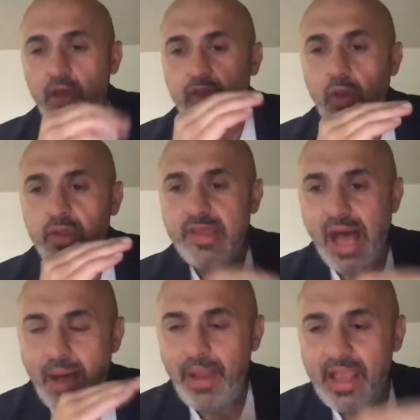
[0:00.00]
So
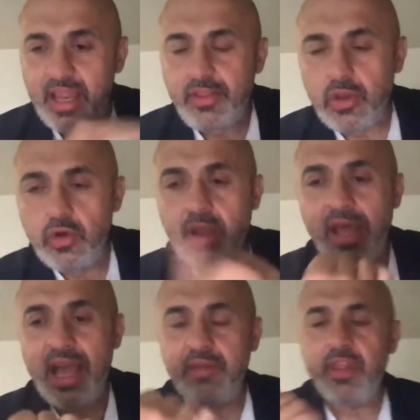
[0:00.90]
Psalm 82, in
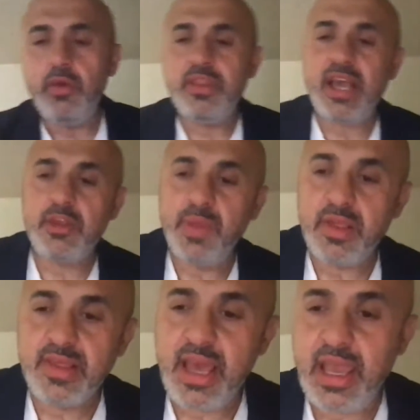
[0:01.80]
light of the New Testament,
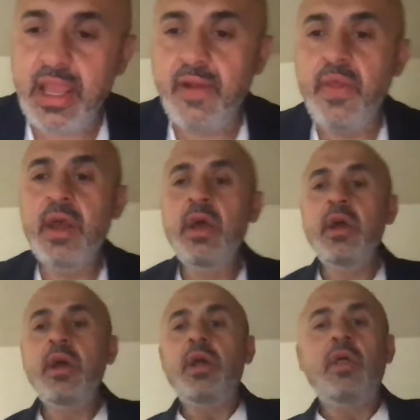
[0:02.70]
is saying
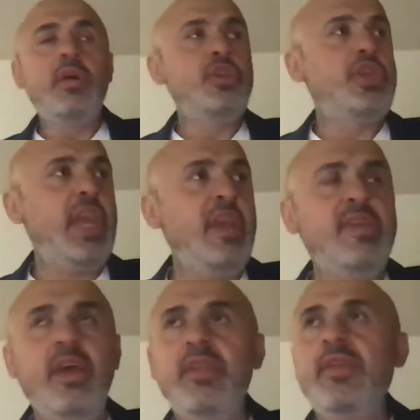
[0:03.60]

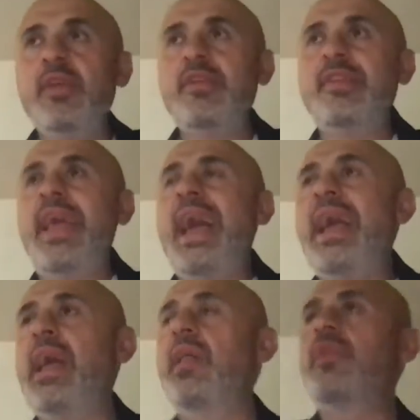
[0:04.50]
Jesus
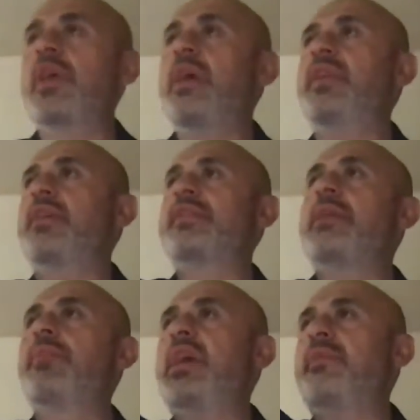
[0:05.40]
stands in the
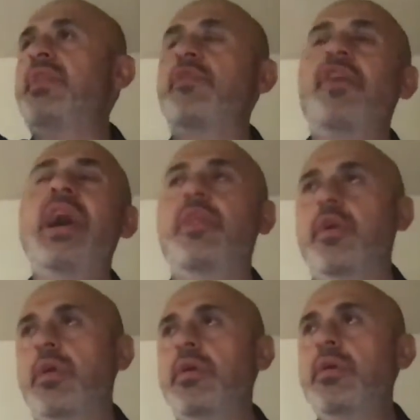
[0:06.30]
assembly of his
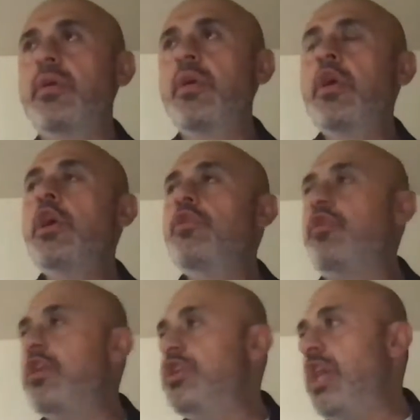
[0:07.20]
Father
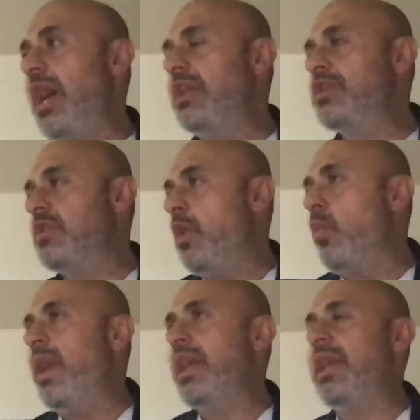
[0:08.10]
to judge the
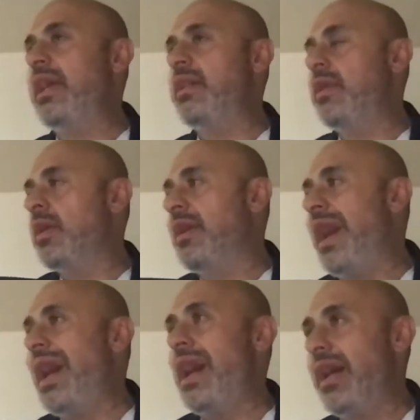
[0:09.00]
wicked
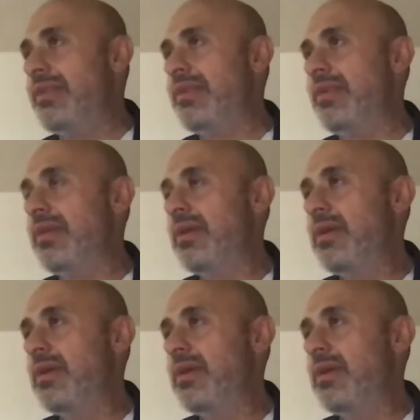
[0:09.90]
gods